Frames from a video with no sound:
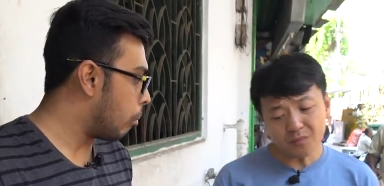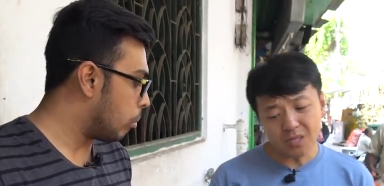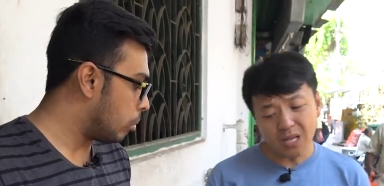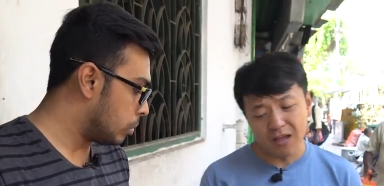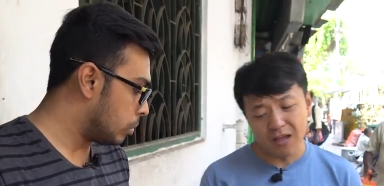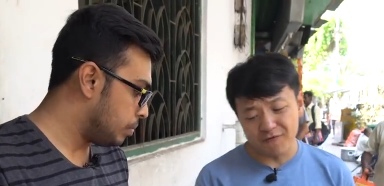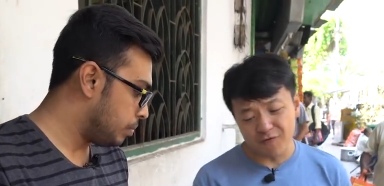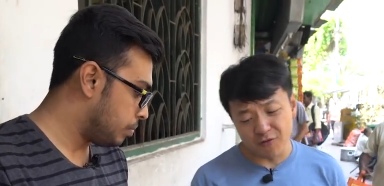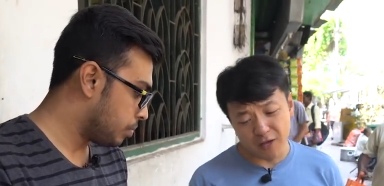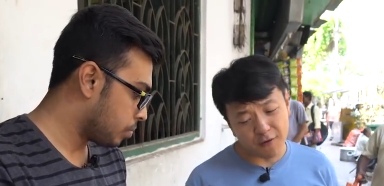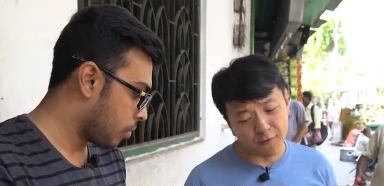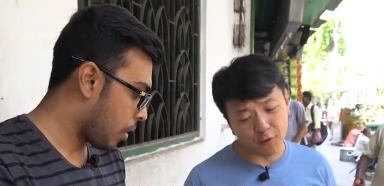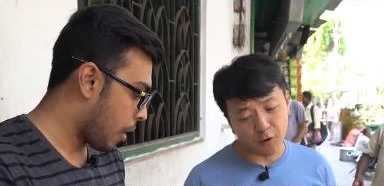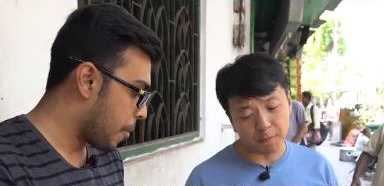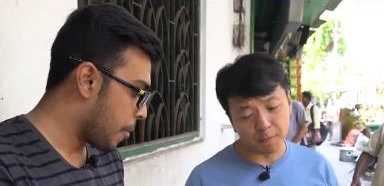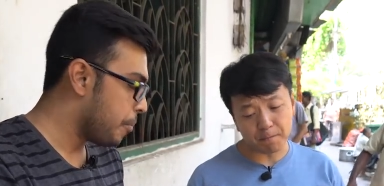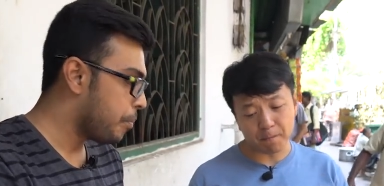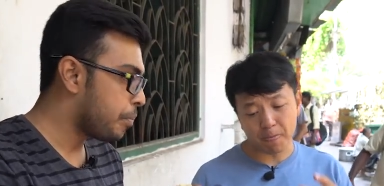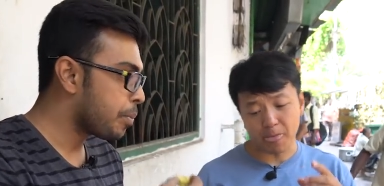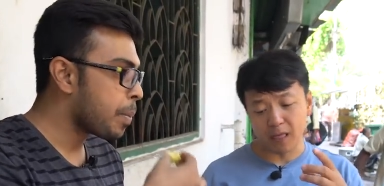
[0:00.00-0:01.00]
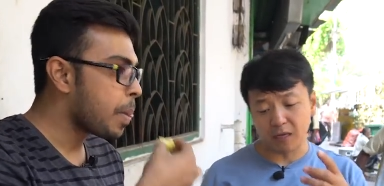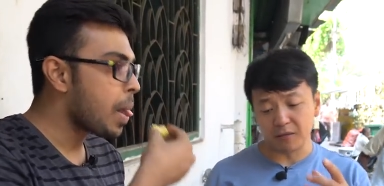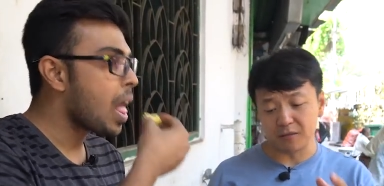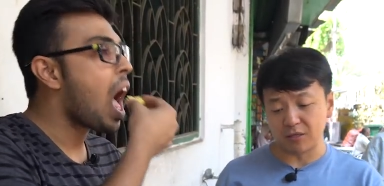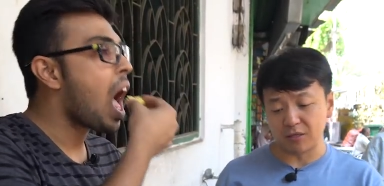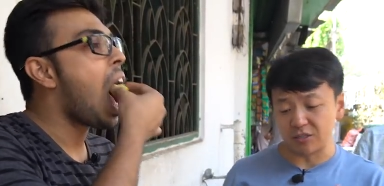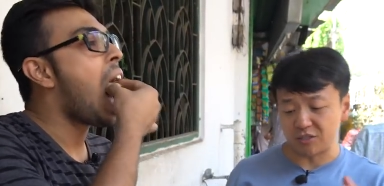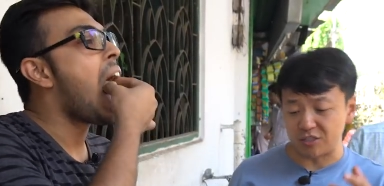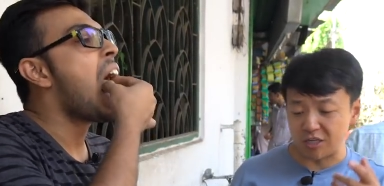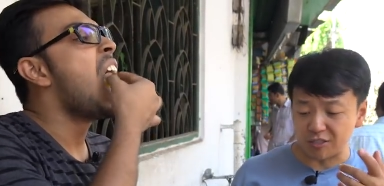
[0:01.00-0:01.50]
Speaker 1: That flavor,
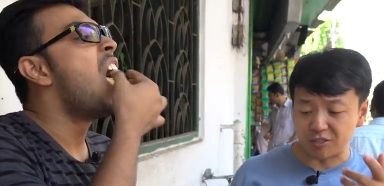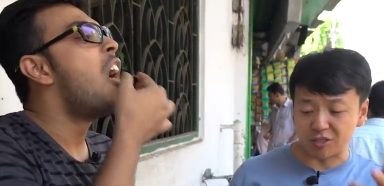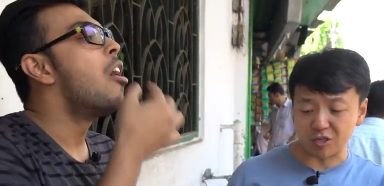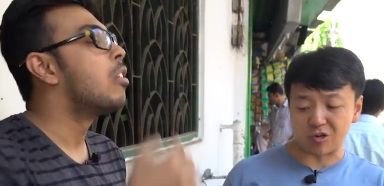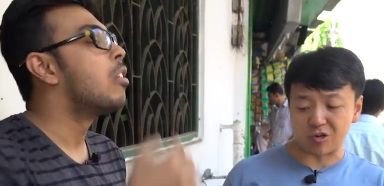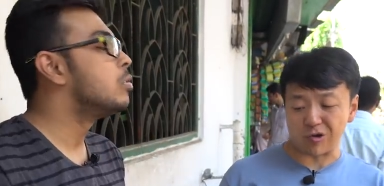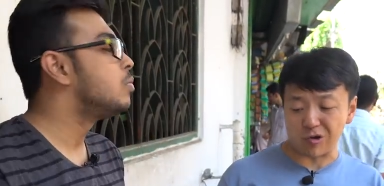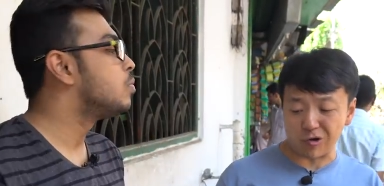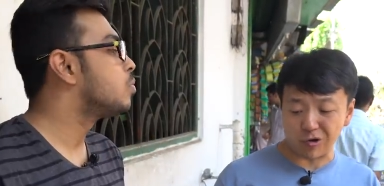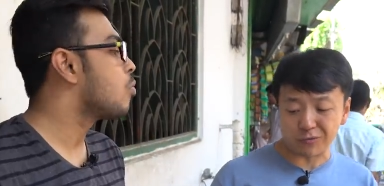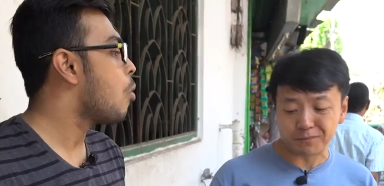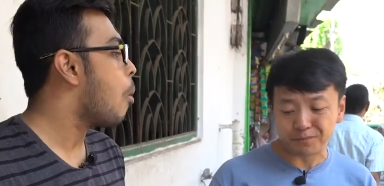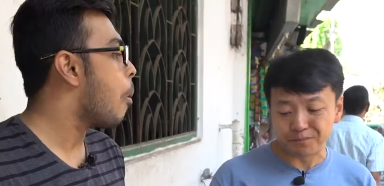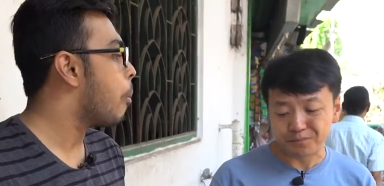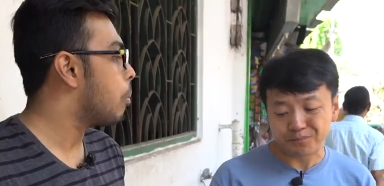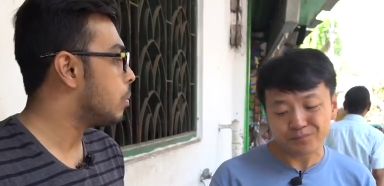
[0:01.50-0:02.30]
you can taste the curd,